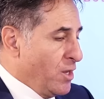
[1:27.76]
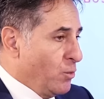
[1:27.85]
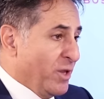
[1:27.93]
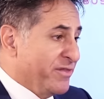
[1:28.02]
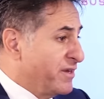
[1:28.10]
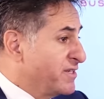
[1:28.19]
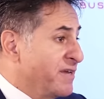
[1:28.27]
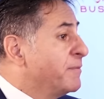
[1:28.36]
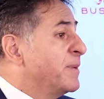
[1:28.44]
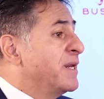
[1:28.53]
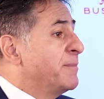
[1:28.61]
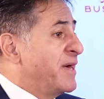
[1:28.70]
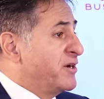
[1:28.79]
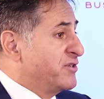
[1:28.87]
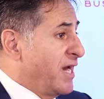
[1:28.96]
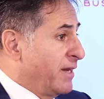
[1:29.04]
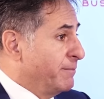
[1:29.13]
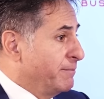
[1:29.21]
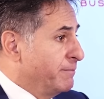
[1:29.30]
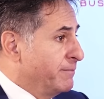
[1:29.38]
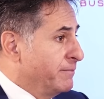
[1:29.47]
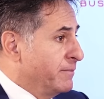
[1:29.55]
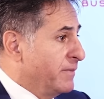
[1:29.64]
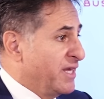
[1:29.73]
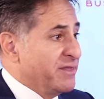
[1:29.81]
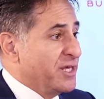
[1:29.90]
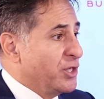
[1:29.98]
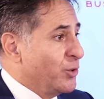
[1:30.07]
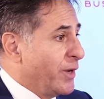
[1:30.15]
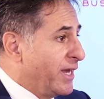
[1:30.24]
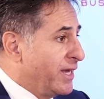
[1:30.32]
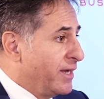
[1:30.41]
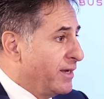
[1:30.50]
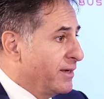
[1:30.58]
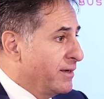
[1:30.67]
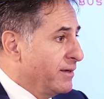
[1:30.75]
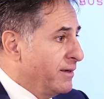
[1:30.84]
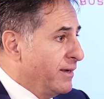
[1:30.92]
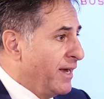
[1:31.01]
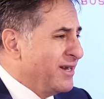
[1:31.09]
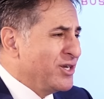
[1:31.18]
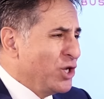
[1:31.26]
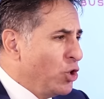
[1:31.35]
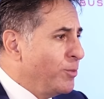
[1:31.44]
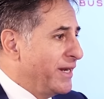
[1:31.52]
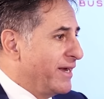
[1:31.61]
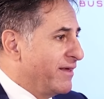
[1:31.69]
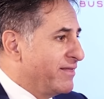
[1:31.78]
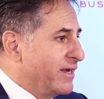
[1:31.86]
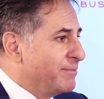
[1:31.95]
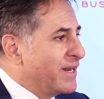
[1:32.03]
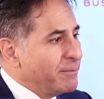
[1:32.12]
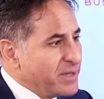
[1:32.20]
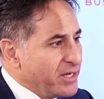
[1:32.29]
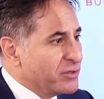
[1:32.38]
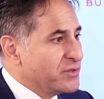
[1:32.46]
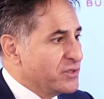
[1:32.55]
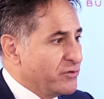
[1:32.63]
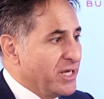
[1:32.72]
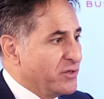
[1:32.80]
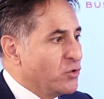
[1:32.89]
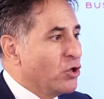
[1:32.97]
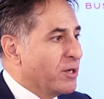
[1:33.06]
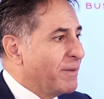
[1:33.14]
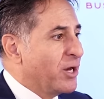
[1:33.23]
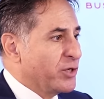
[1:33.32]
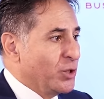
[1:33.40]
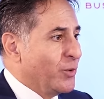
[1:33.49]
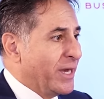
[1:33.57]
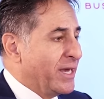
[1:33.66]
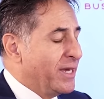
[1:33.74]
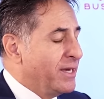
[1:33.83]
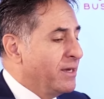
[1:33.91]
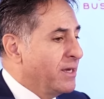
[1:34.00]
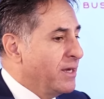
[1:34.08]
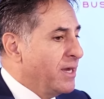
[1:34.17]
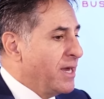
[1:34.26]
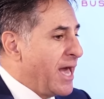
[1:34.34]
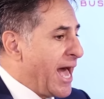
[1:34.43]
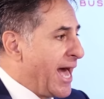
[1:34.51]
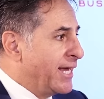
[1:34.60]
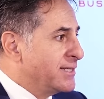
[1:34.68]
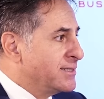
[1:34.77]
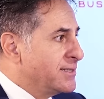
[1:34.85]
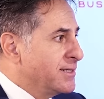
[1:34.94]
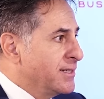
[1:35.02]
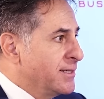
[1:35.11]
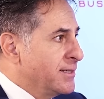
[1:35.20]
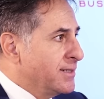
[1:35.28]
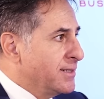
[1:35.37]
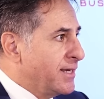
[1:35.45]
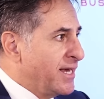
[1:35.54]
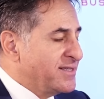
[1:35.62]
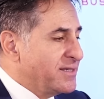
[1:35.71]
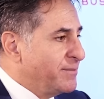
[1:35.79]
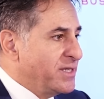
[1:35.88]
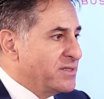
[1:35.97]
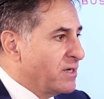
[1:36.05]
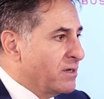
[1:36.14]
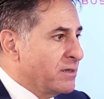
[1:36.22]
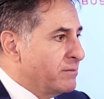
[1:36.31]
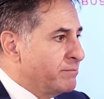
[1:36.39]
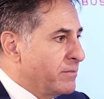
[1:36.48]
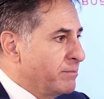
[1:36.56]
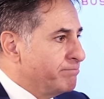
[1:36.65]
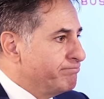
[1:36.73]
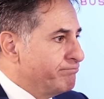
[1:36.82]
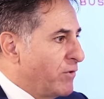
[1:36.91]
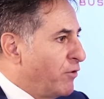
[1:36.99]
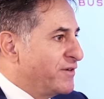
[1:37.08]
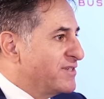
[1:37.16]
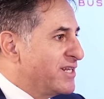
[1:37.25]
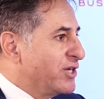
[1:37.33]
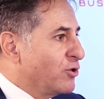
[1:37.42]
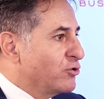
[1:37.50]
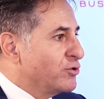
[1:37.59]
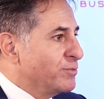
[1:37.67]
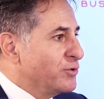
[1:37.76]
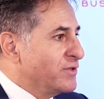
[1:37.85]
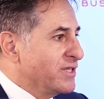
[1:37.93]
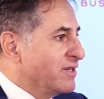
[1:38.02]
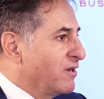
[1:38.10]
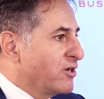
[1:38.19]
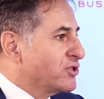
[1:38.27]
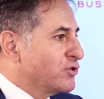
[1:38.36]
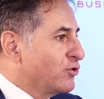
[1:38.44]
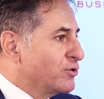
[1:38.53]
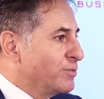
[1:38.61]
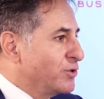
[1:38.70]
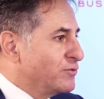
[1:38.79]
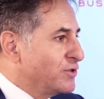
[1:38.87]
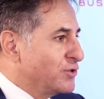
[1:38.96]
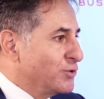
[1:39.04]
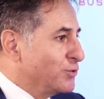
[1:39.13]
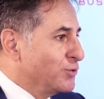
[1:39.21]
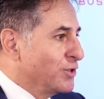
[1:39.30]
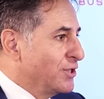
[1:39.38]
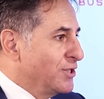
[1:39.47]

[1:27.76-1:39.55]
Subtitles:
Well, there's never been a better time in the UAE. And globally, I think, but I'm here to really talk about UAE. And SMEs are obviously contributing, the largest contributor to